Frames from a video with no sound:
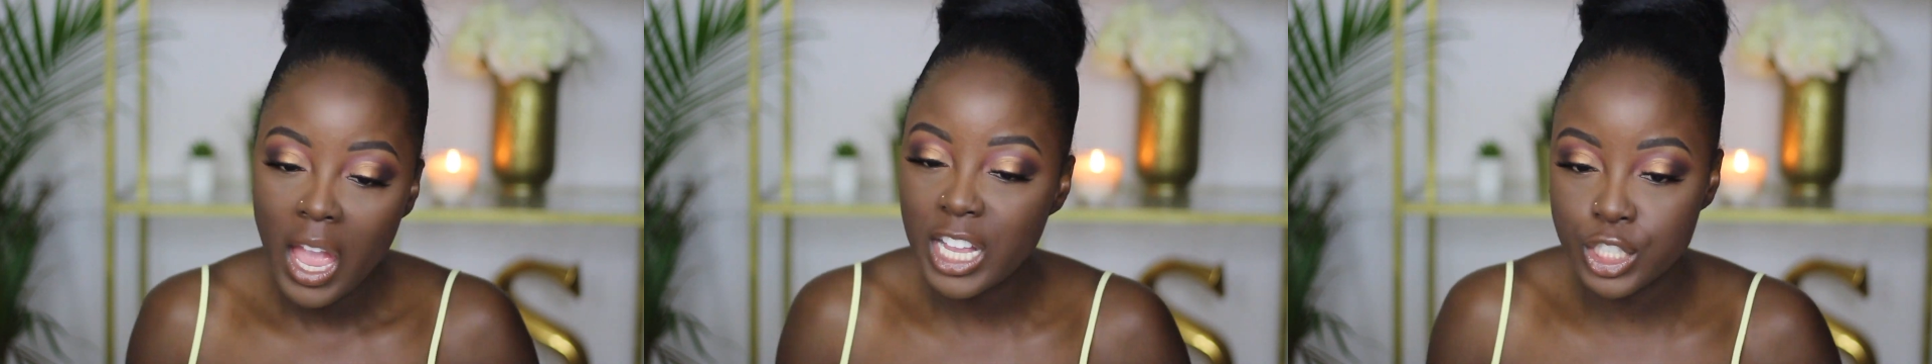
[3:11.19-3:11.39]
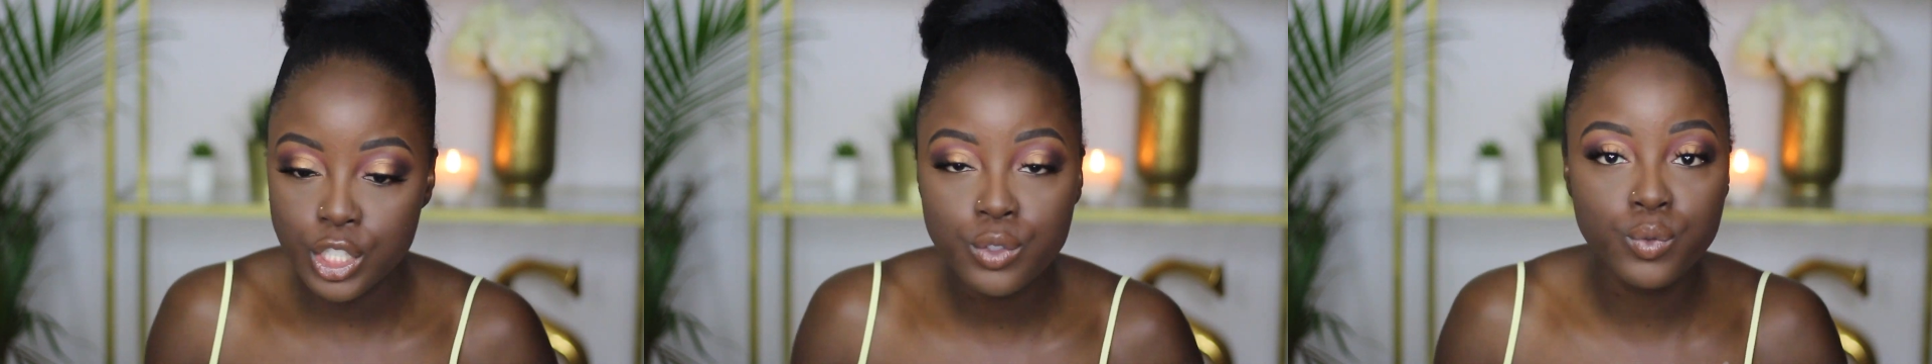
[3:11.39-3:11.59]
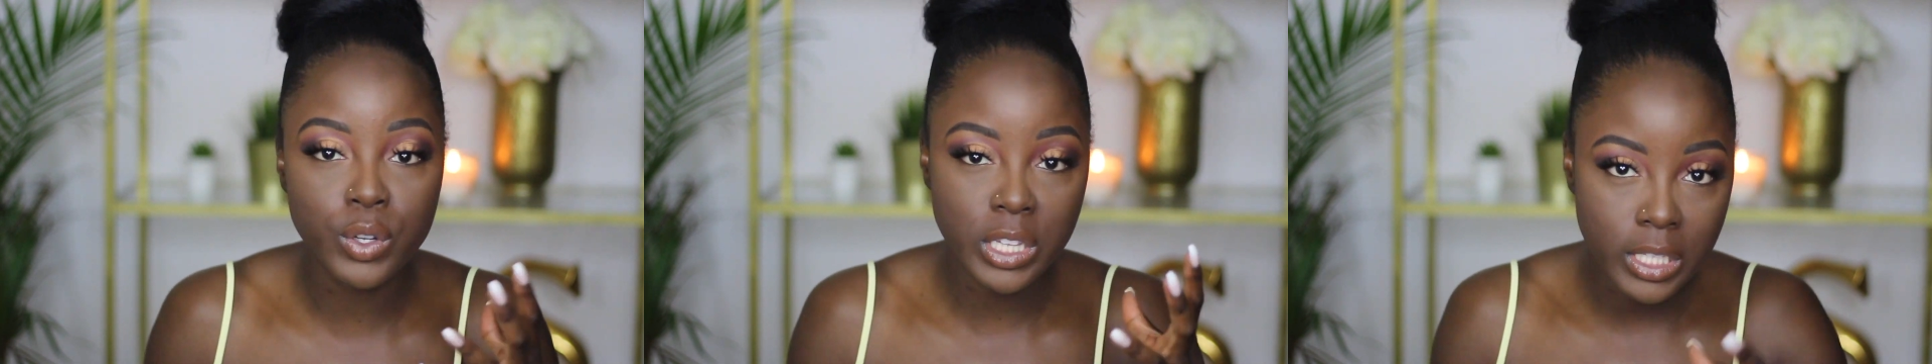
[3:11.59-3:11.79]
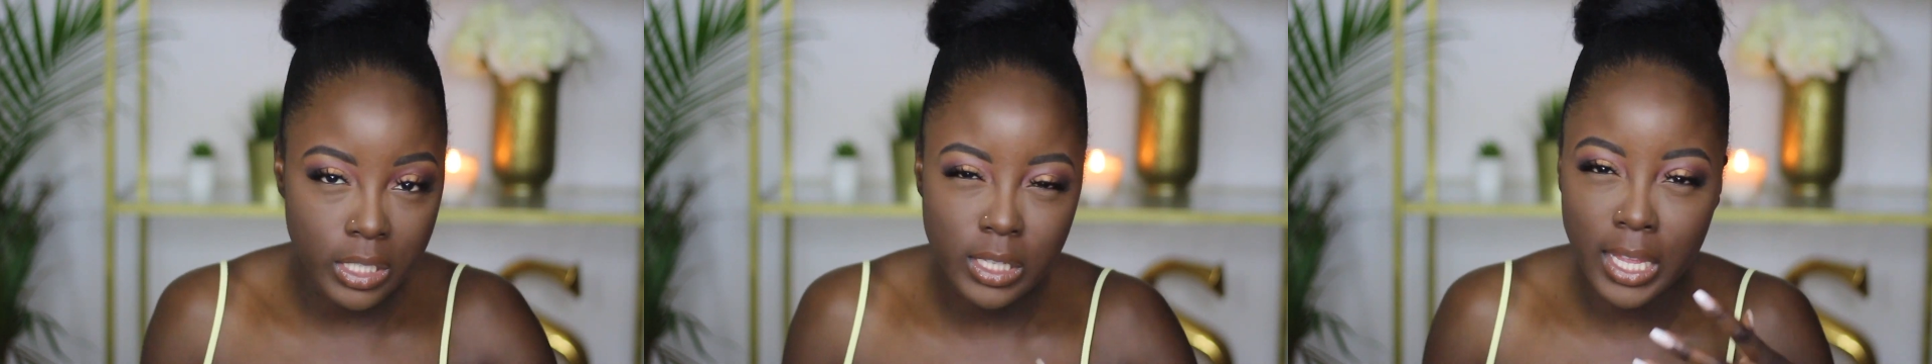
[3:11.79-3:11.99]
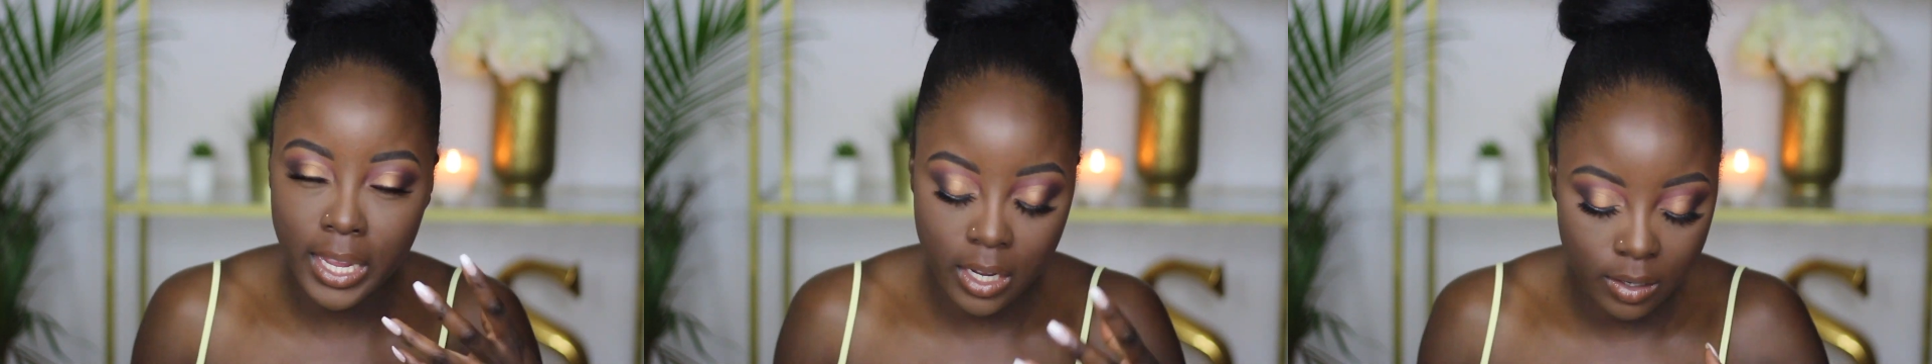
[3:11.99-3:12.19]
It's just
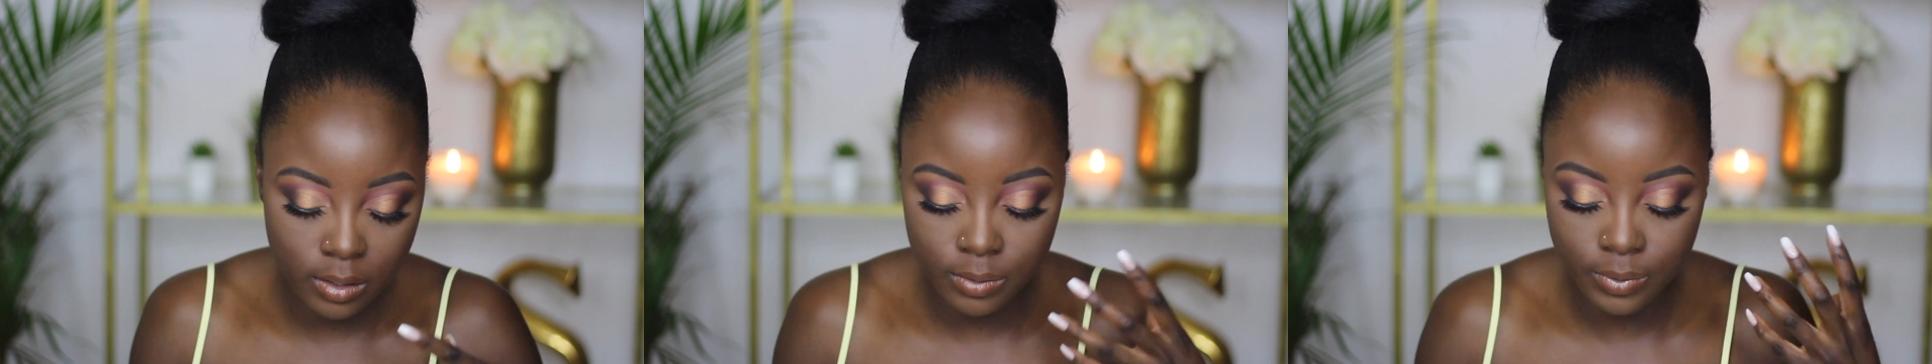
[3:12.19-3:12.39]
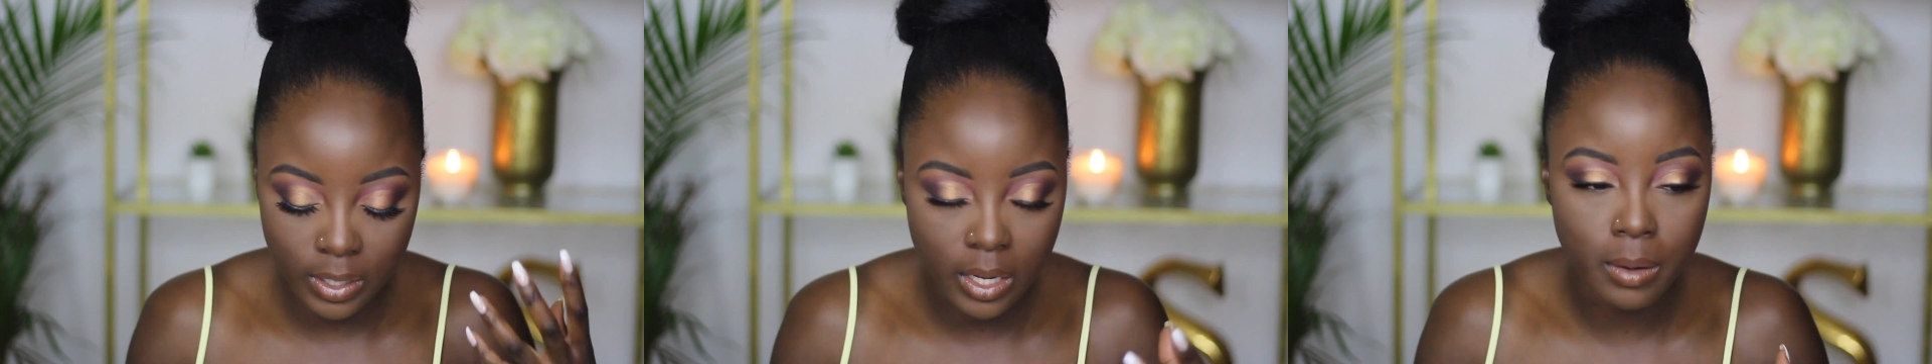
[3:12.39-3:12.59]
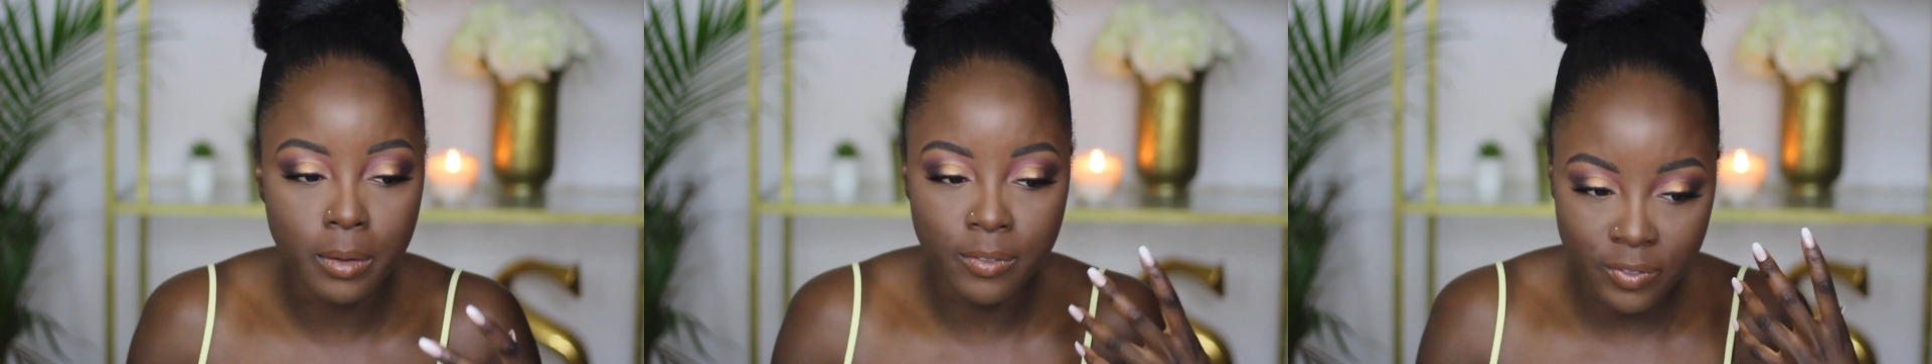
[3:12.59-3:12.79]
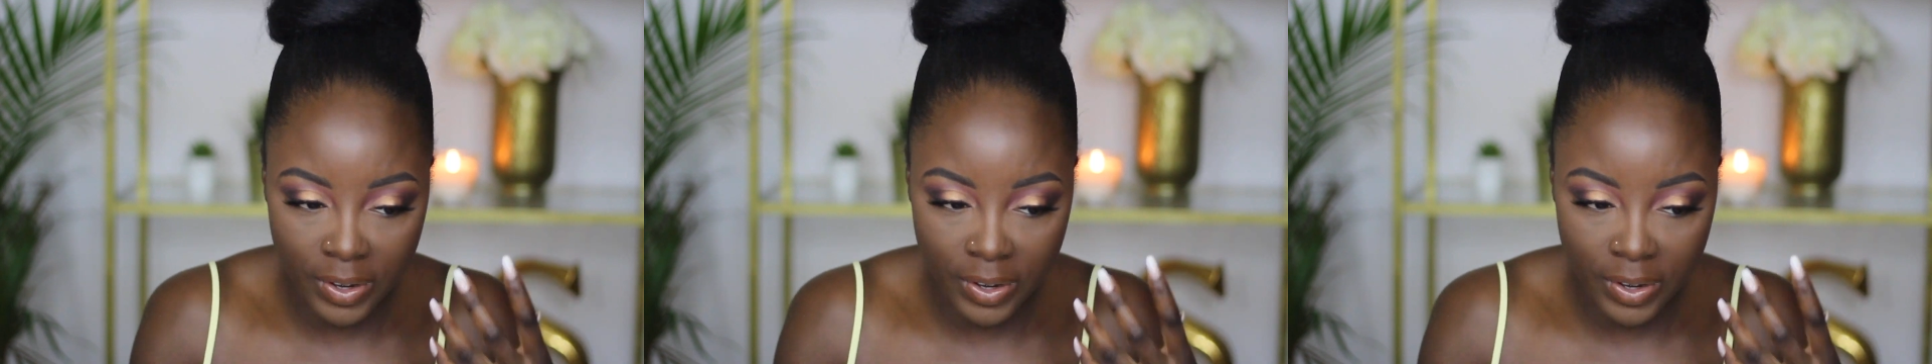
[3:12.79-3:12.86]
really like a